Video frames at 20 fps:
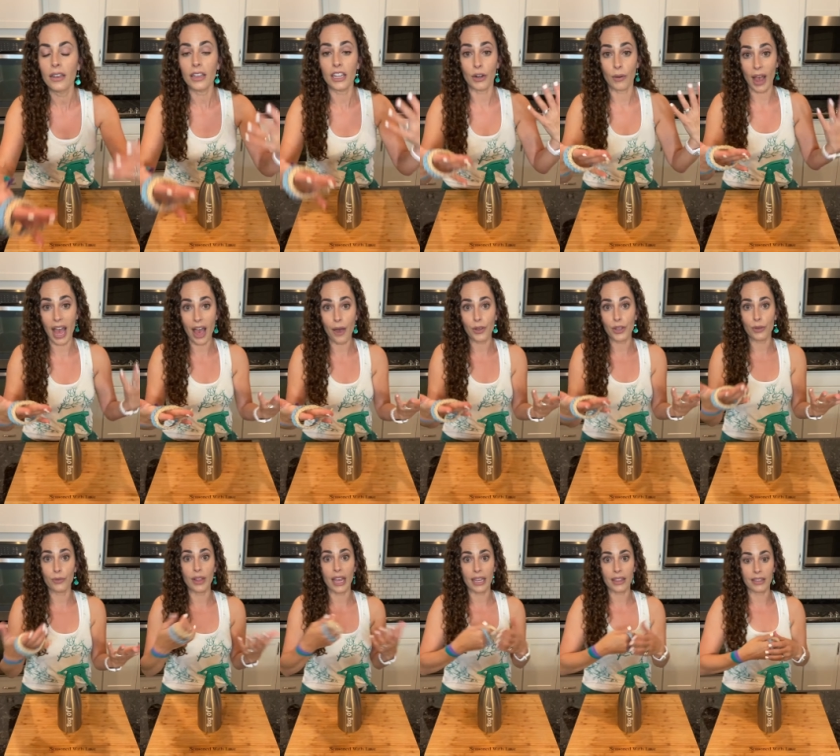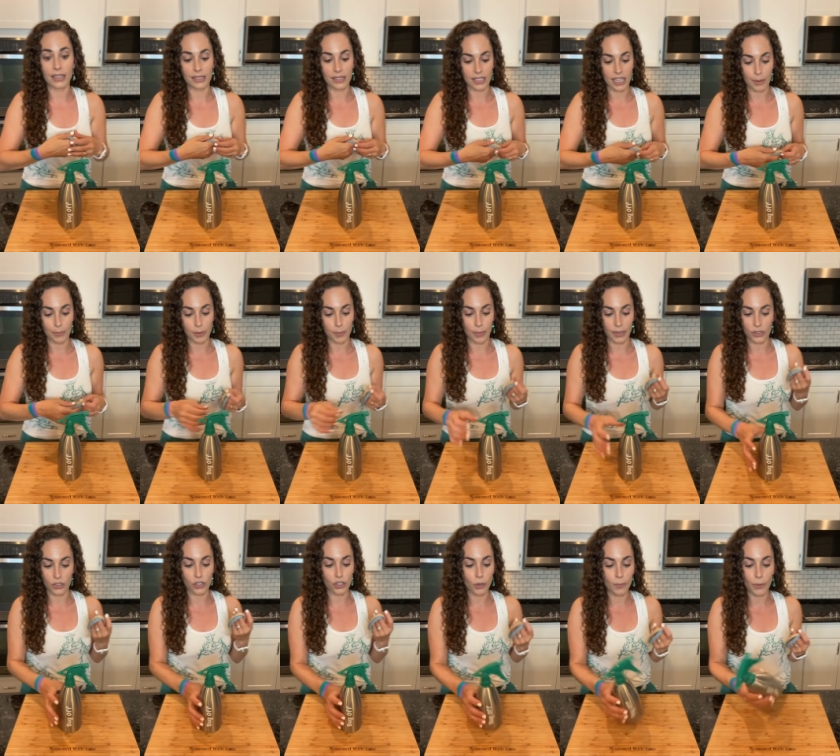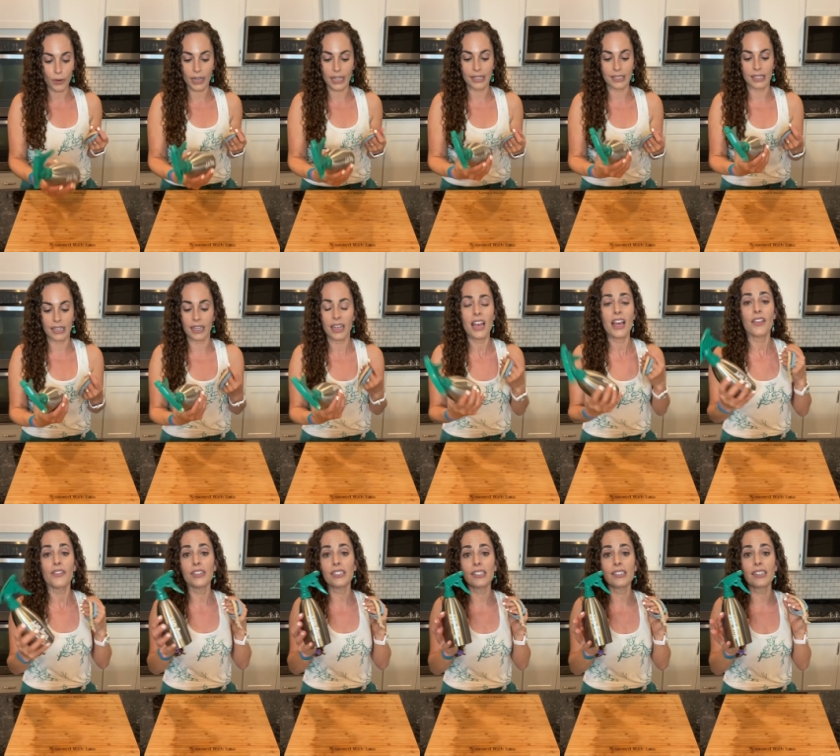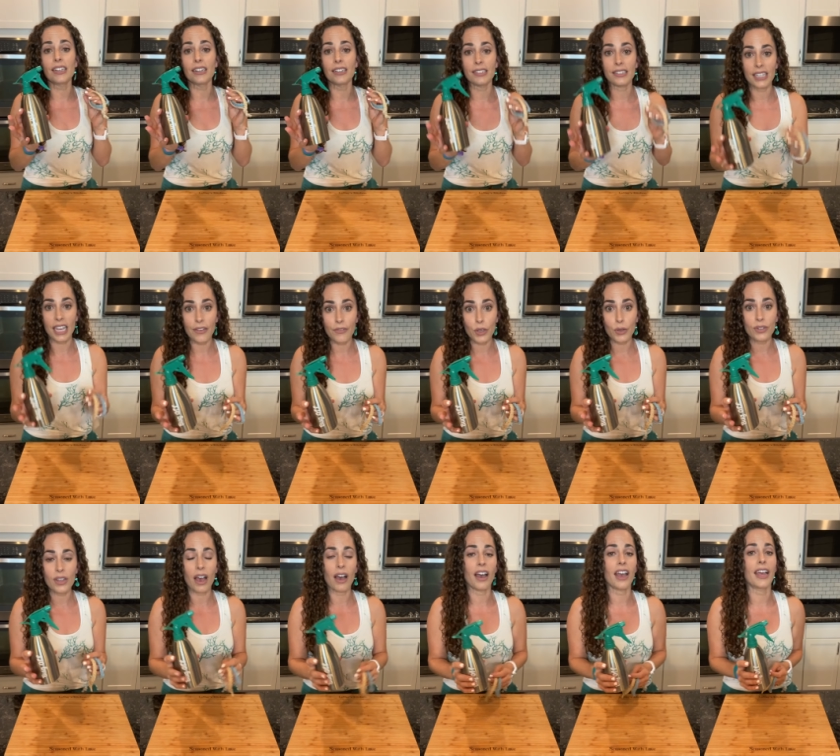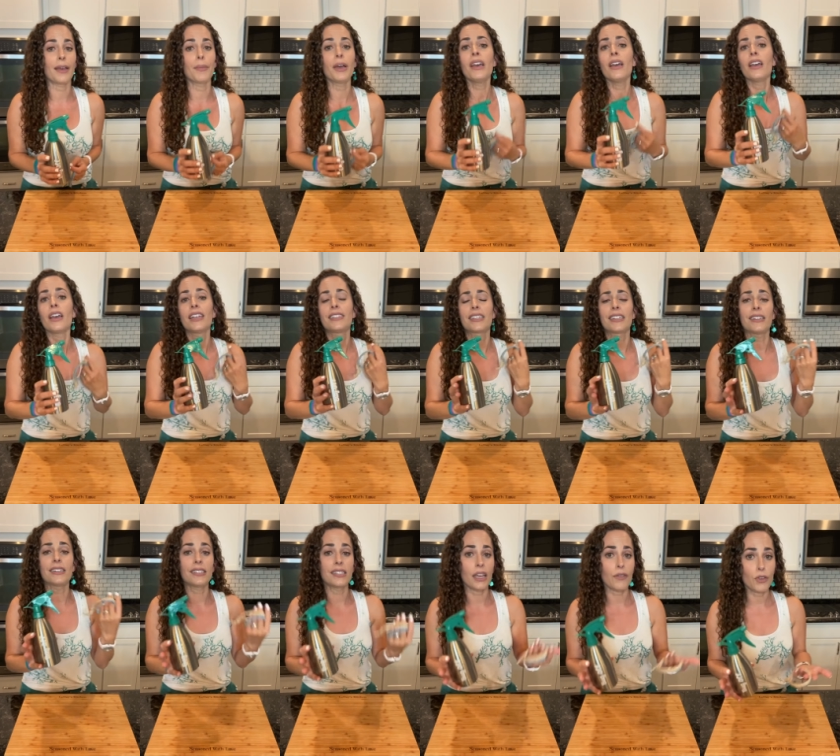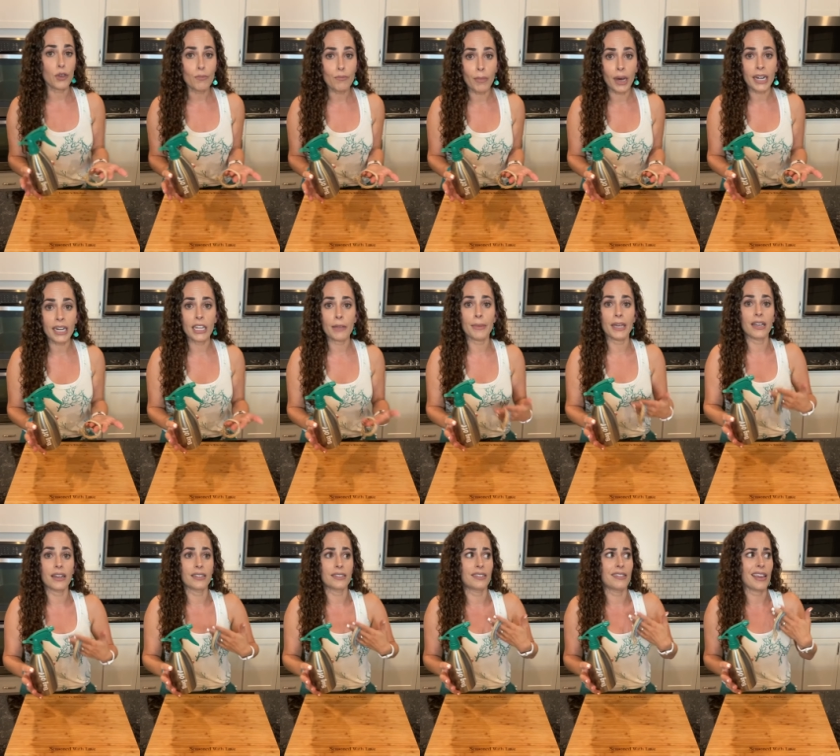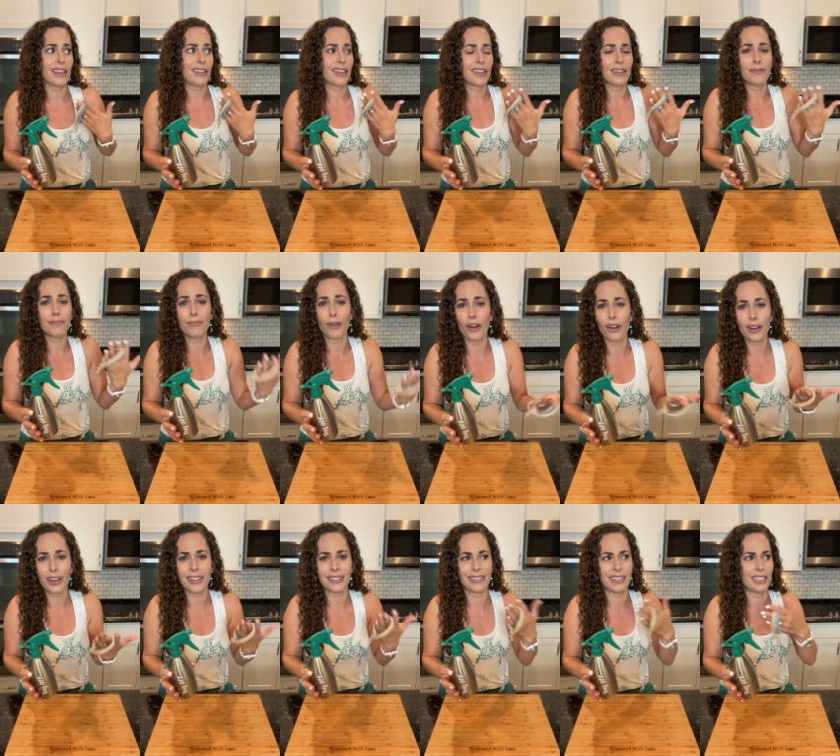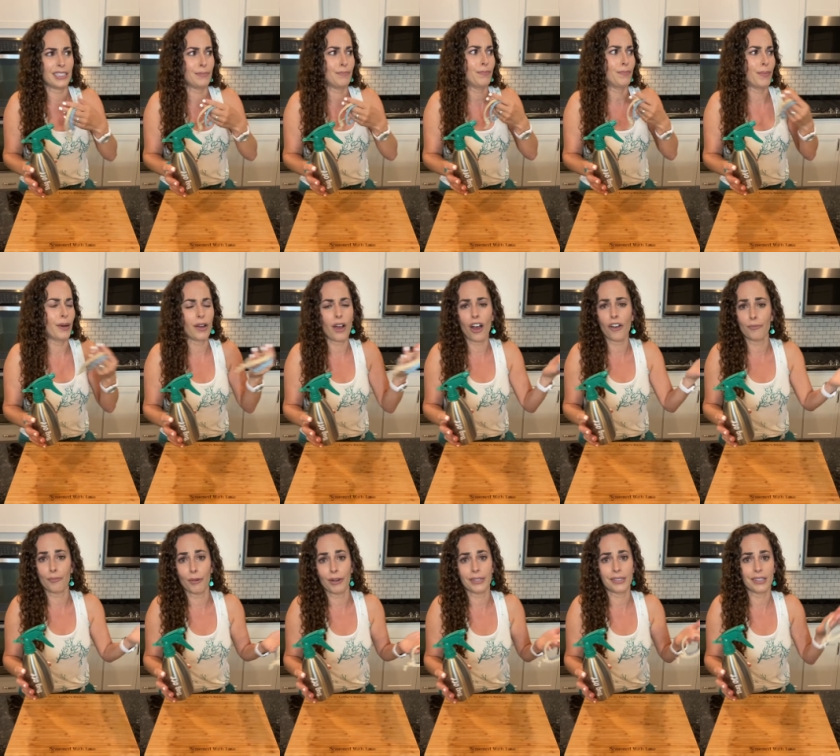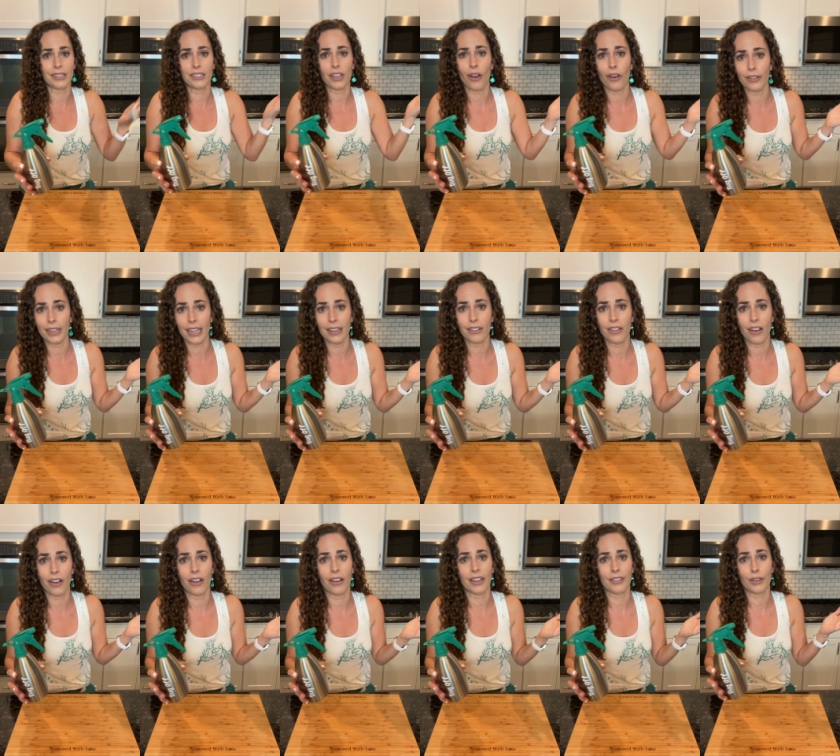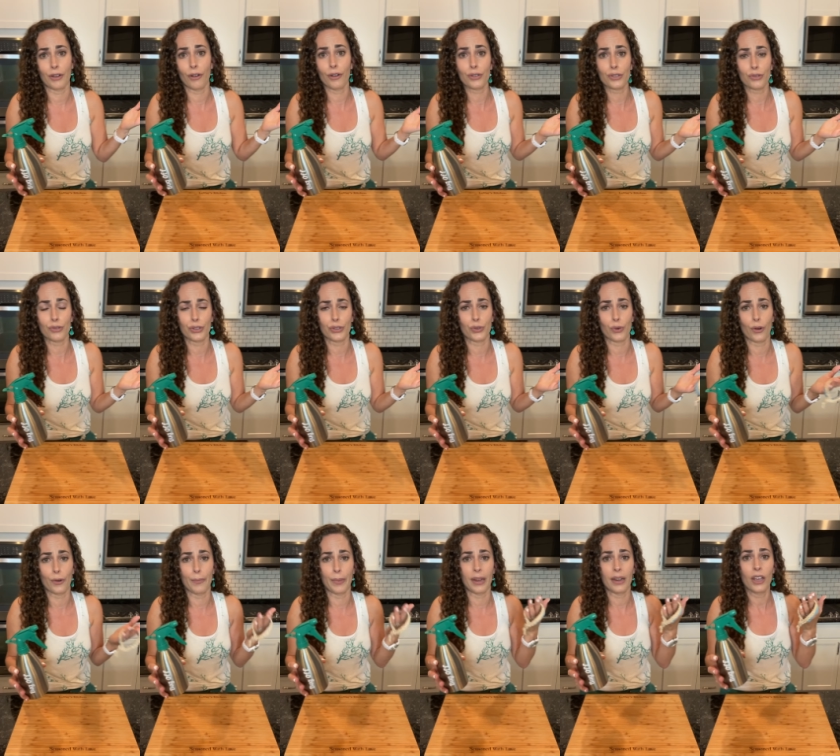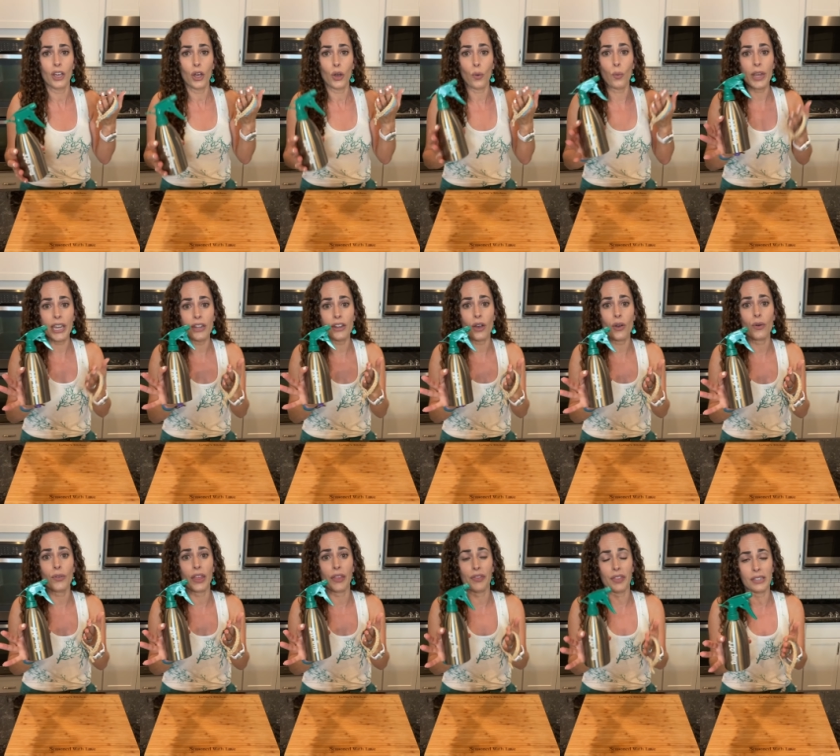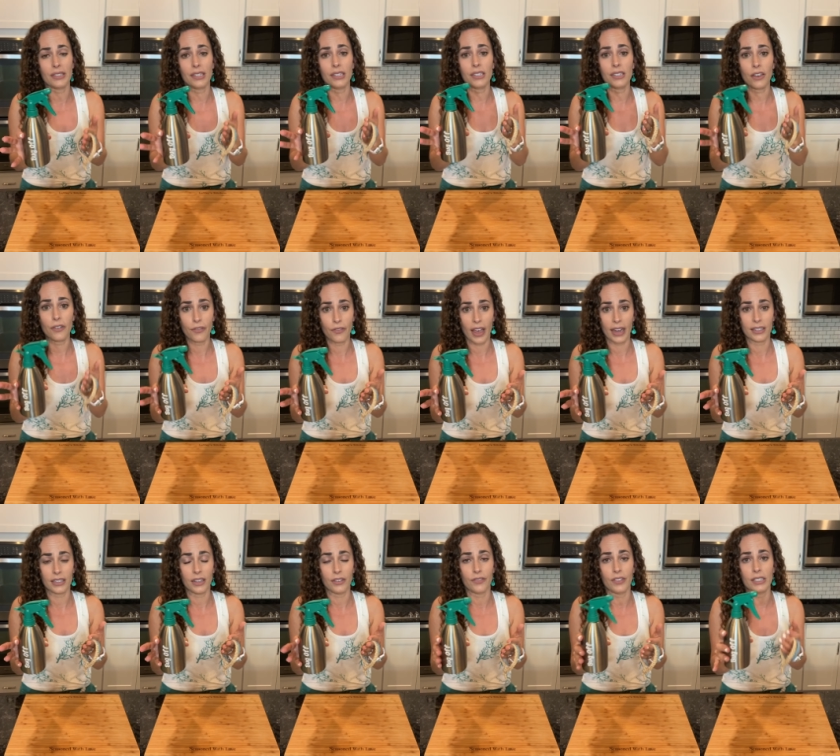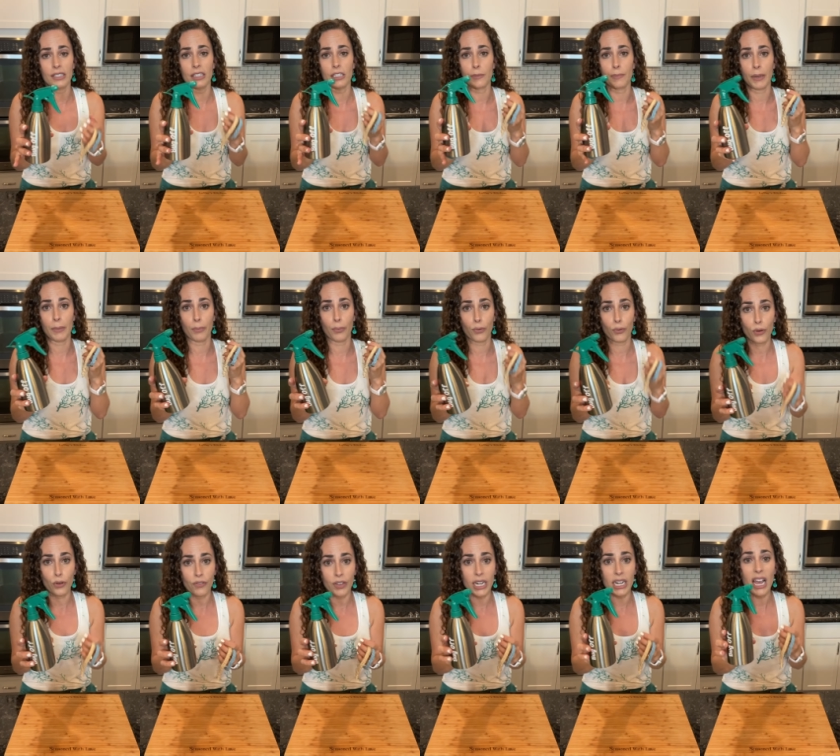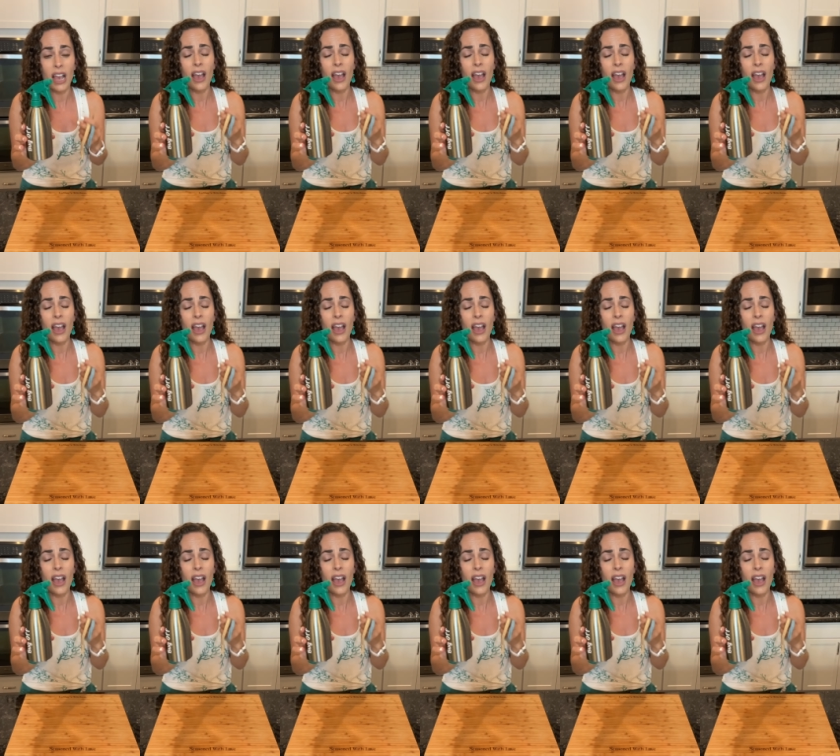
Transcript: how you like these tips, but super easy. This is going to save you time. It's going to save you money because they can market these bug off bracelets all day long at the grocery store, but we know that this is effective. This has been proven